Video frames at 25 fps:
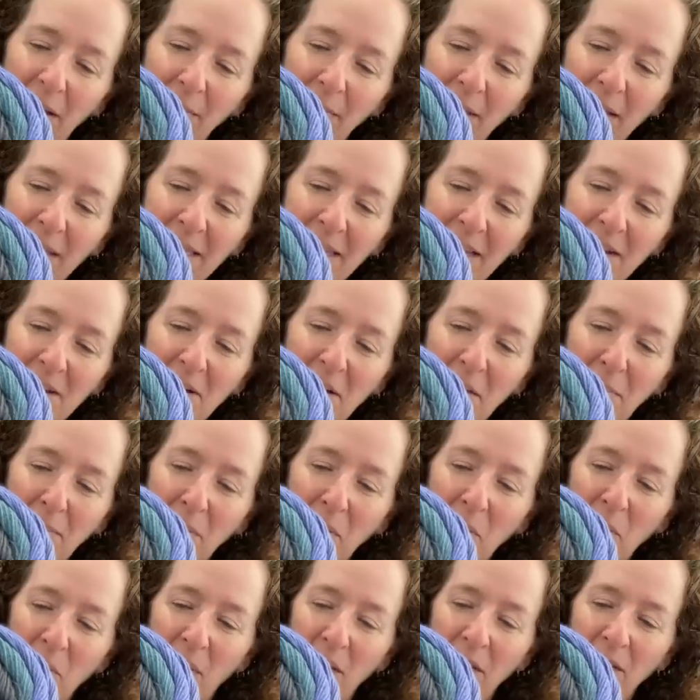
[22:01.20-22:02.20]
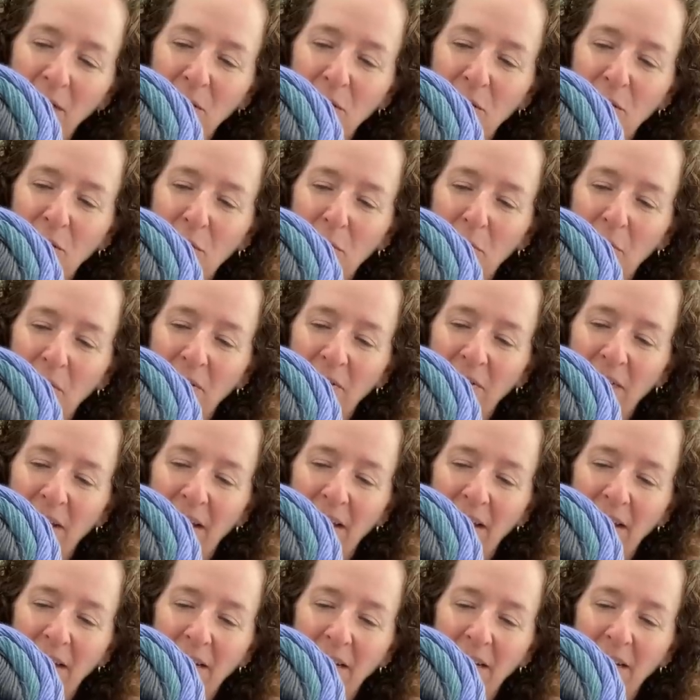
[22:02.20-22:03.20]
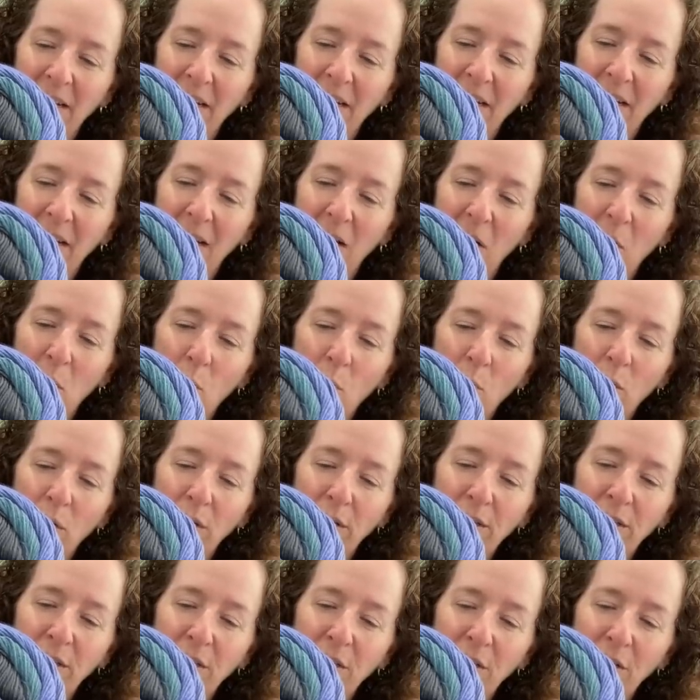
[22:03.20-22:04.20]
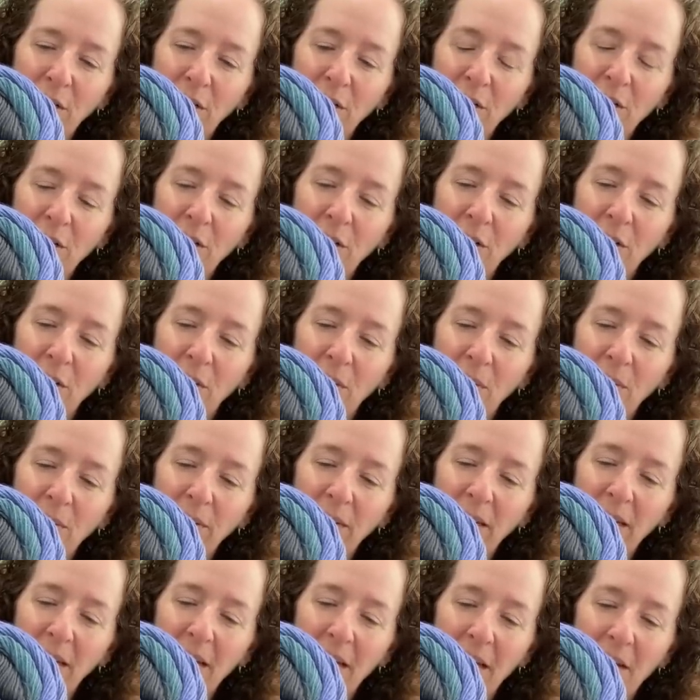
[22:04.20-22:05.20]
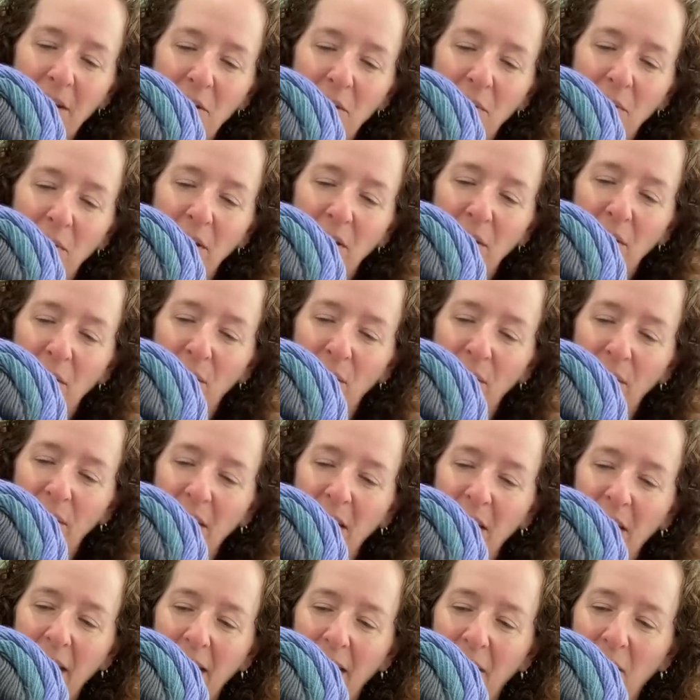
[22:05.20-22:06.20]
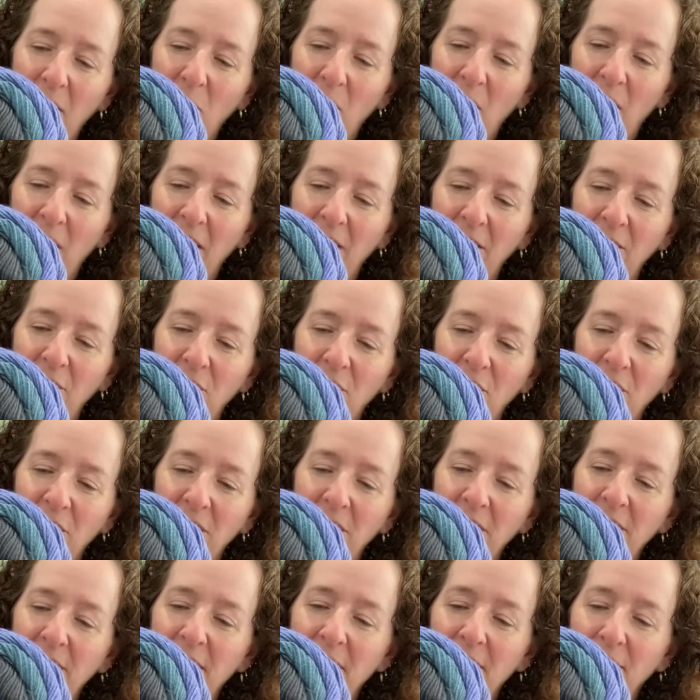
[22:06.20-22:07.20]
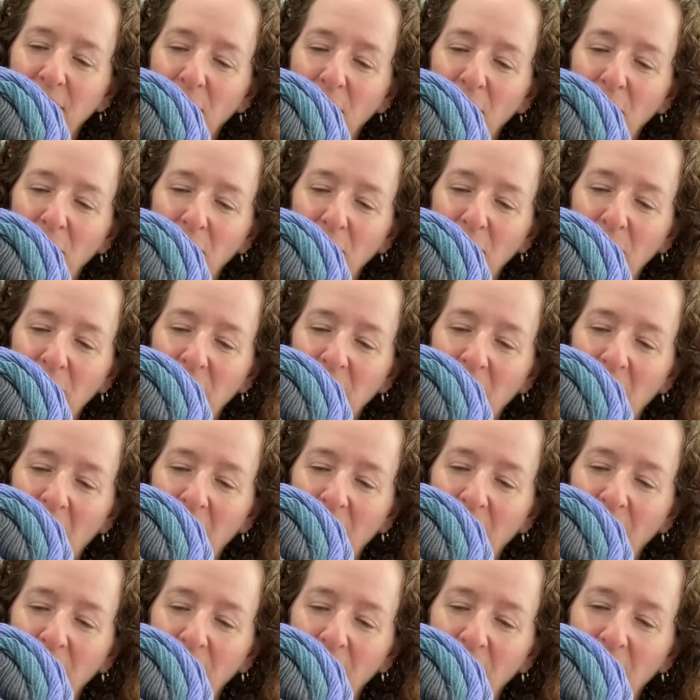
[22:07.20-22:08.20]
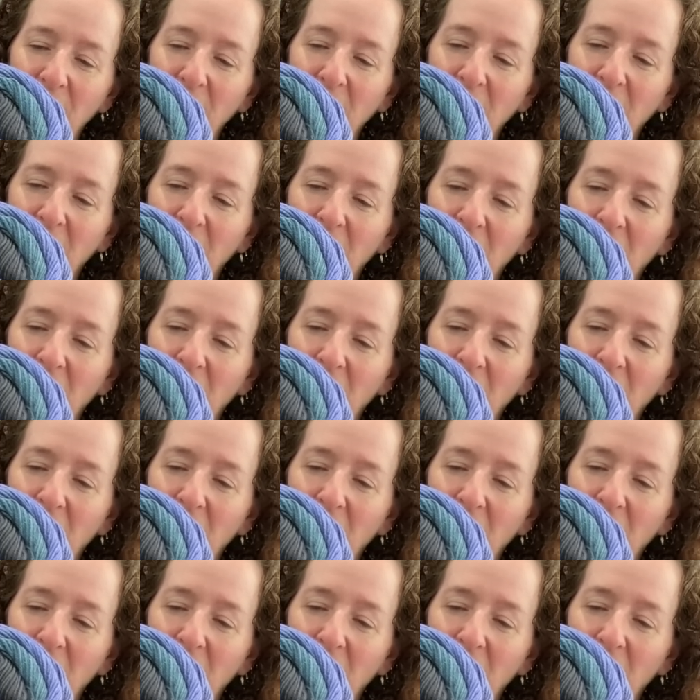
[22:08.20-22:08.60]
It's a number 1 super fine. Wool detergent only, and you can only hand wash. Never use softener.